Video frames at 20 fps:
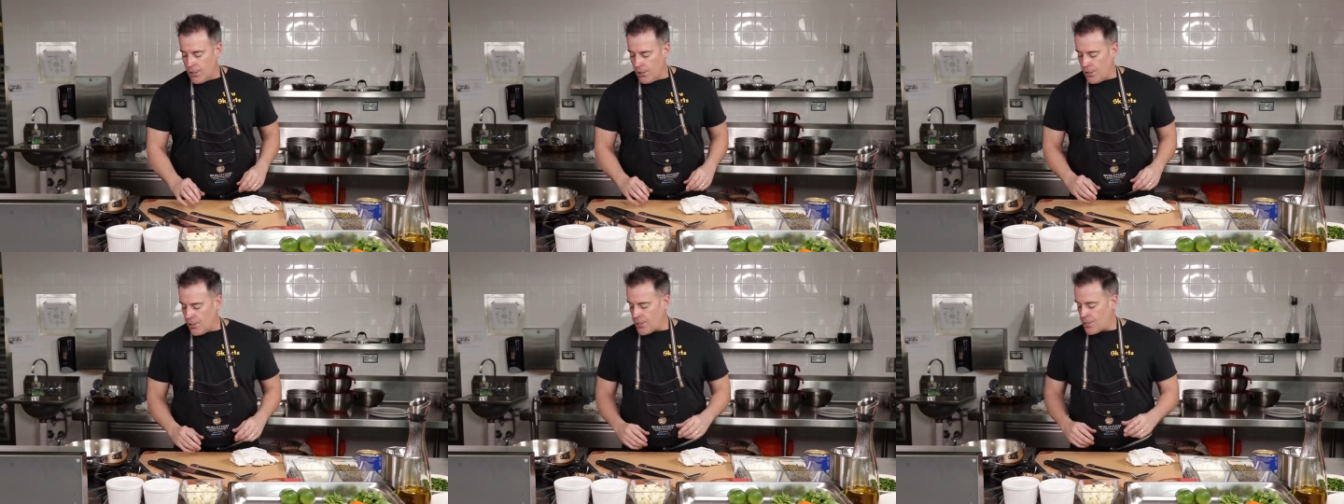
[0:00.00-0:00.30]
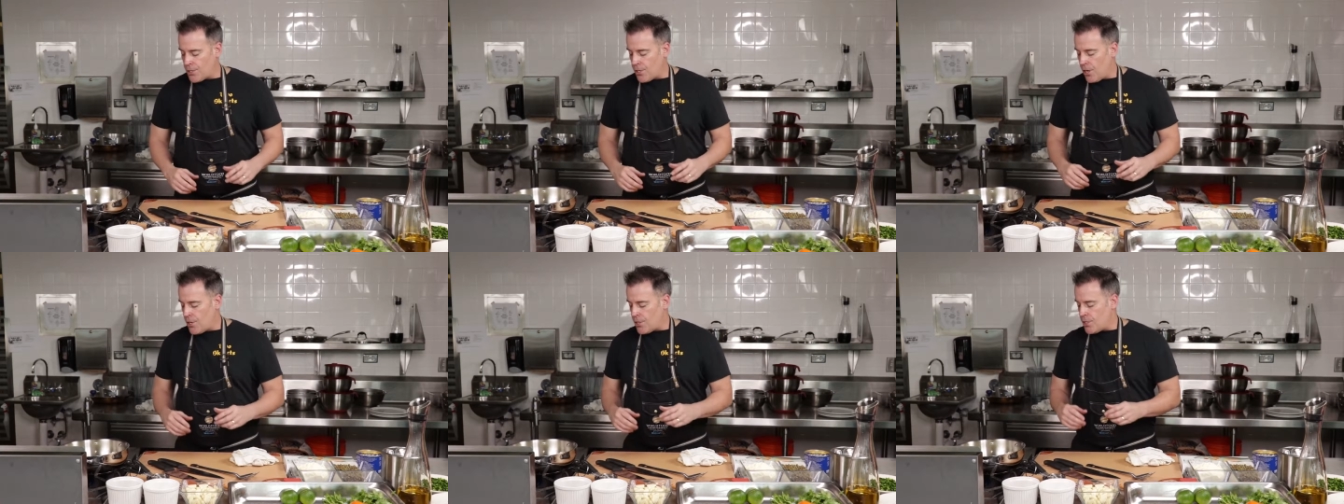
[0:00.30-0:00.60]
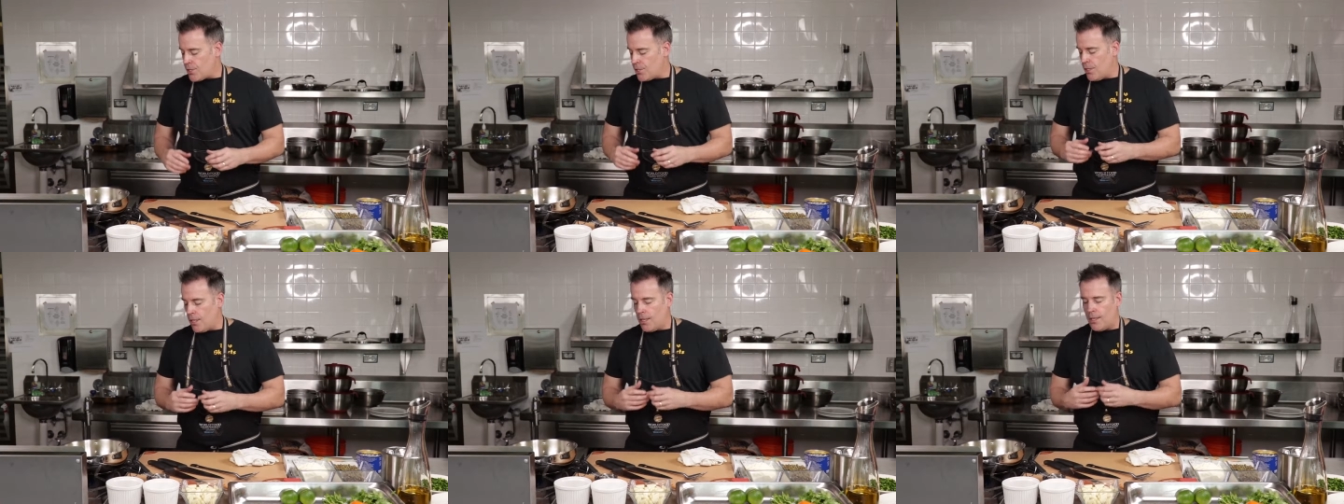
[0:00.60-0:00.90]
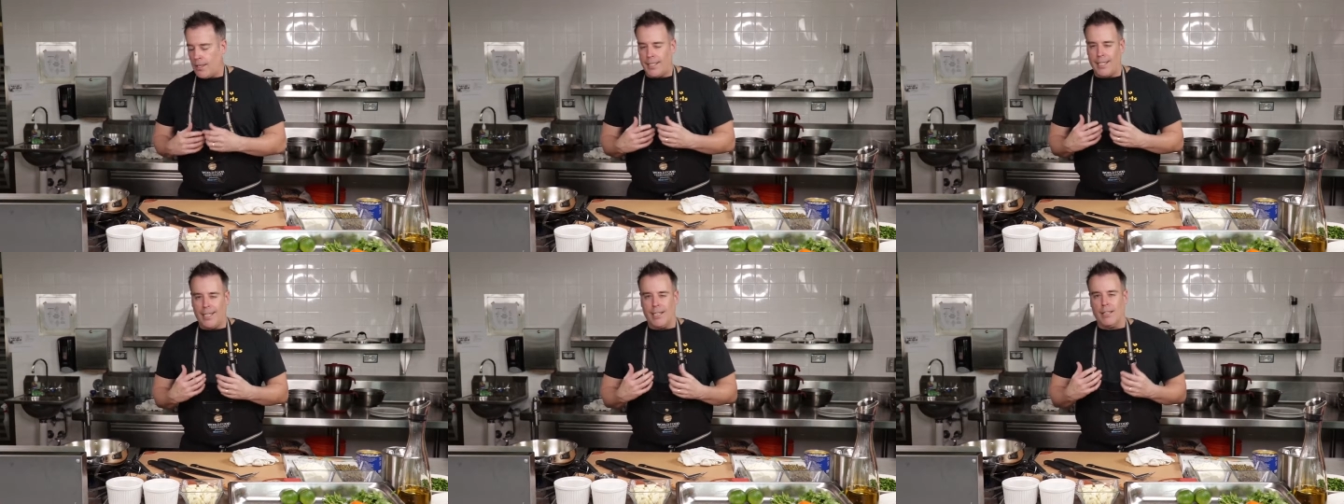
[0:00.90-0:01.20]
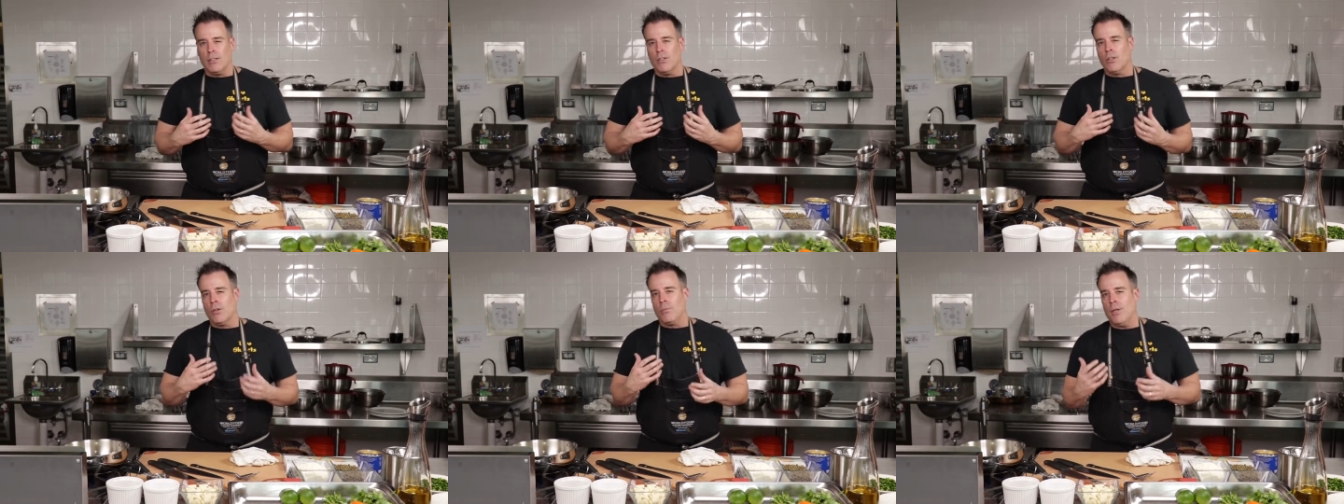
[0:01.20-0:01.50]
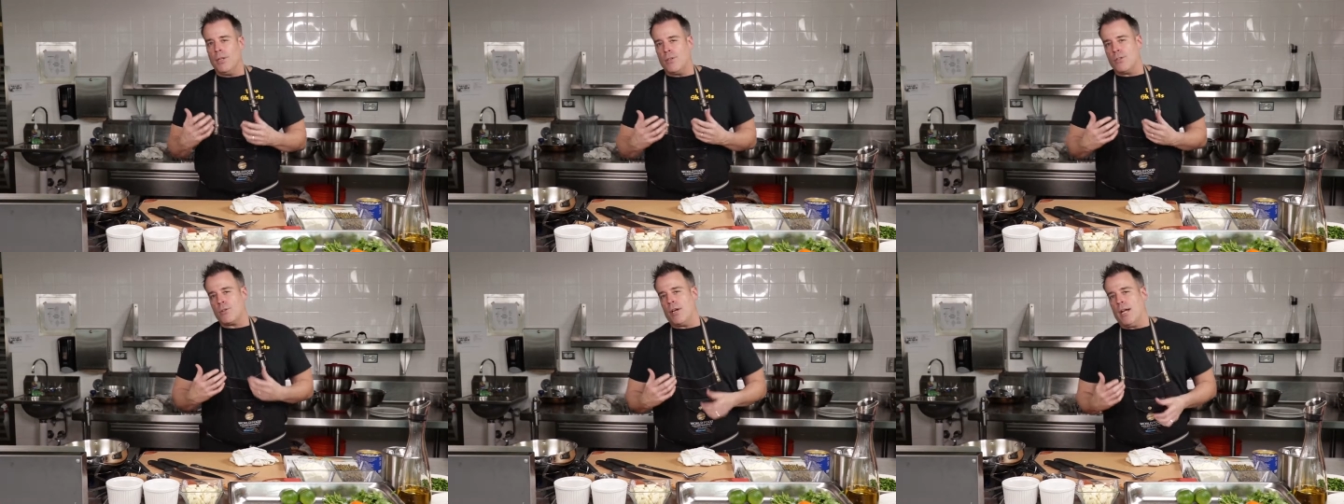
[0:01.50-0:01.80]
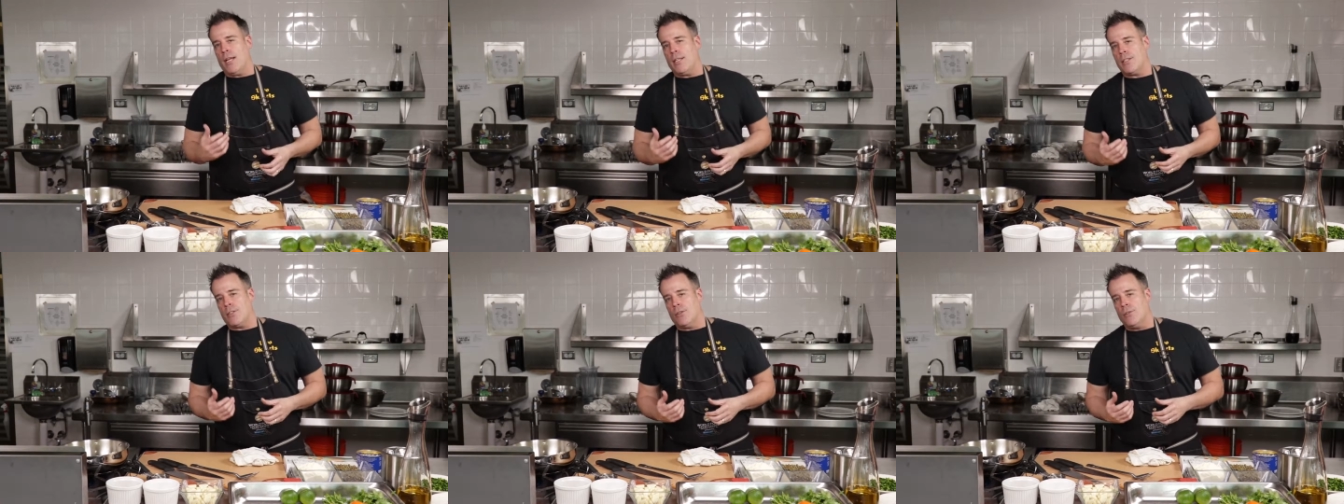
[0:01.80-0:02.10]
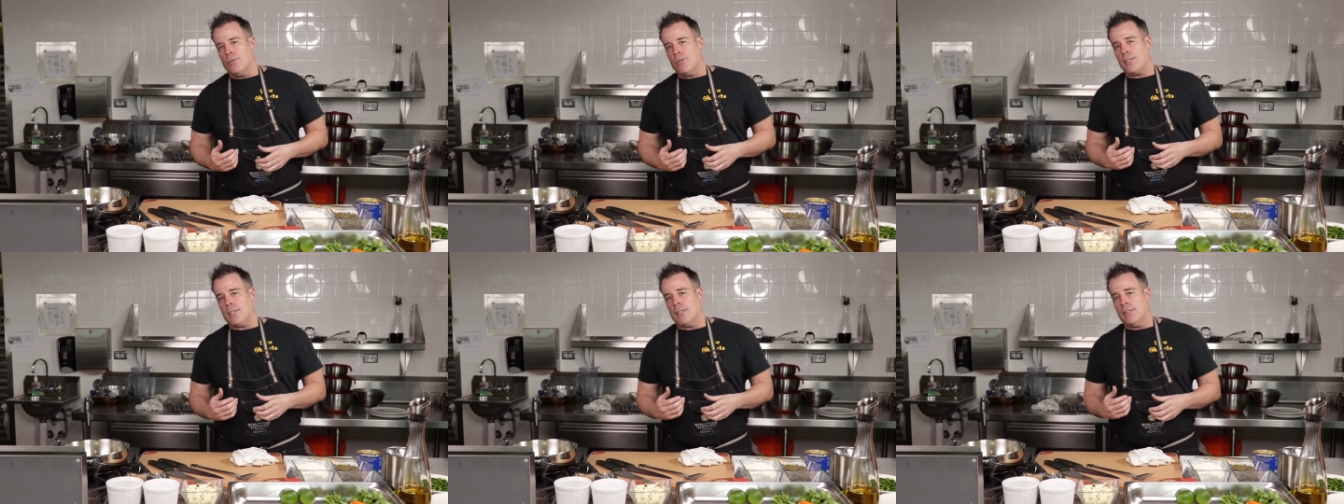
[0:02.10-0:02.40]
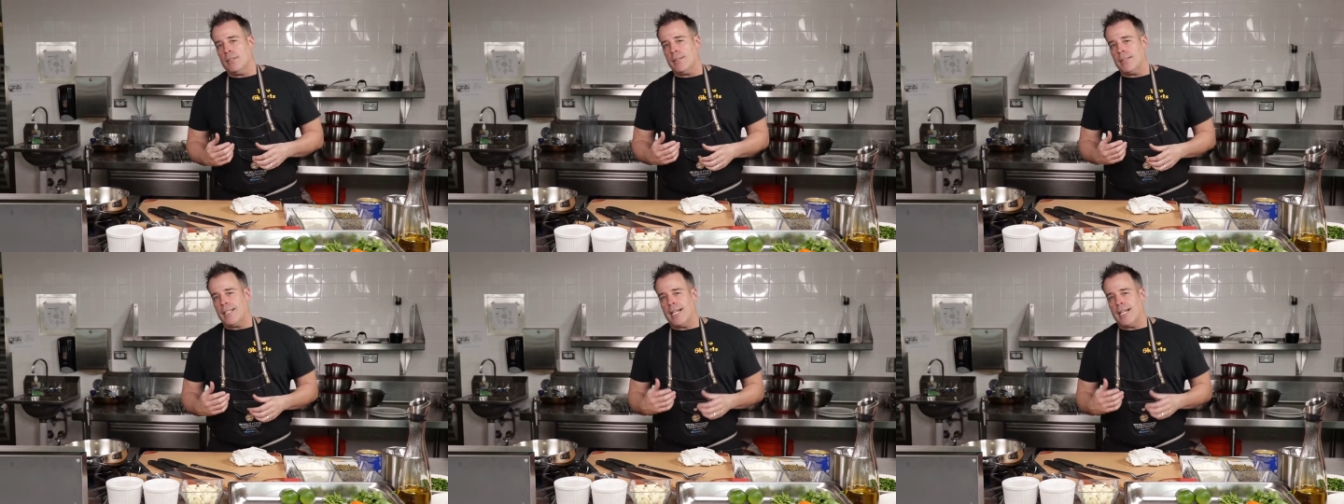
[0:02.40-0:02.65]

till it starts to get a little bit translucent.